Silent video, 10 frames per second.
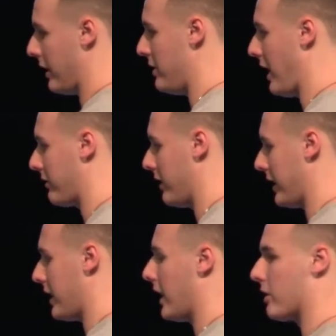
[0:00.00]
have to
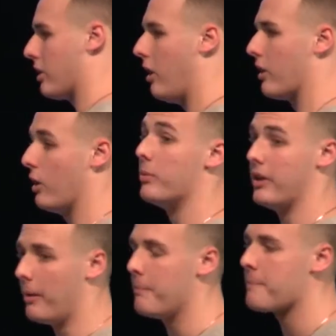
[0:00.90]
get out of your car to open
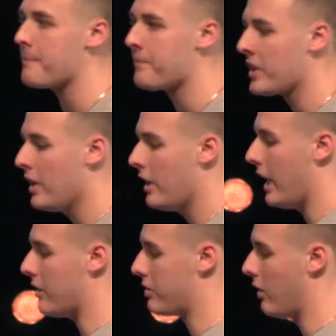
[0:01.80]
up.
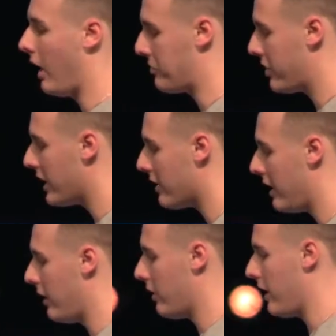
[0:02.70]
And so I'm sitting
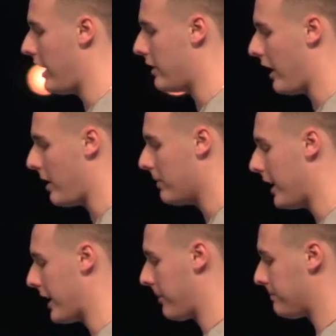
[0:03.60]
there, and I'm
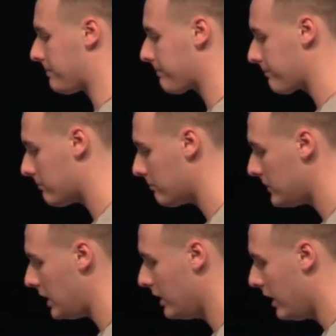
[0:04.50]

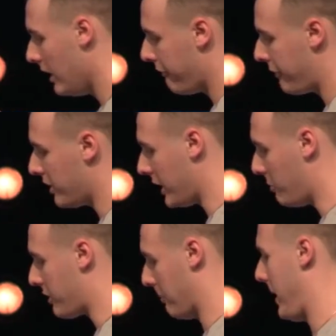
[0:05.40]
fiddling
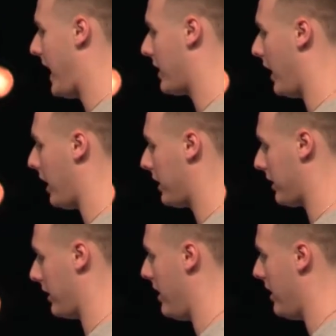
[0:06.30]
with the padlock,
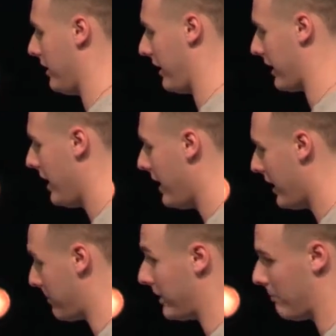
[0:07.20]

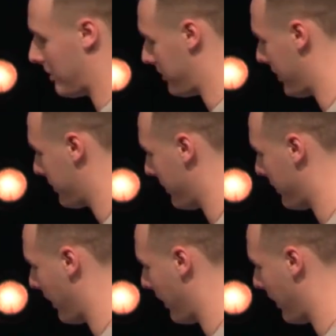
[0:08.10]
it's my nemesis, and